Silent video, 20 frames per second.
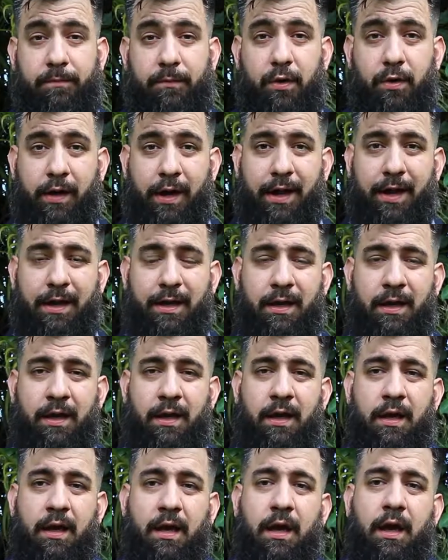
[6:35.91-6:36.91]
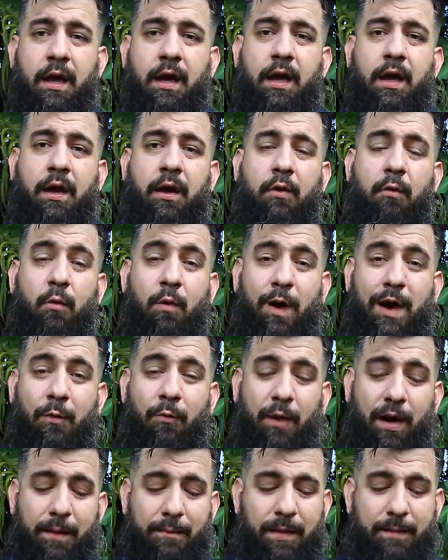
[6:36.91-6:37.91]
Okay,
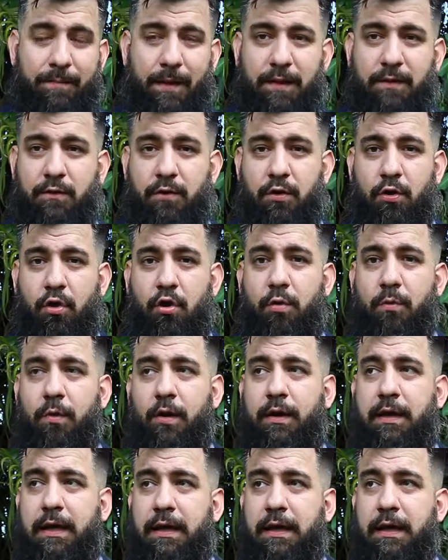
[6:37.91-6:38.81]
what I mean by do your homework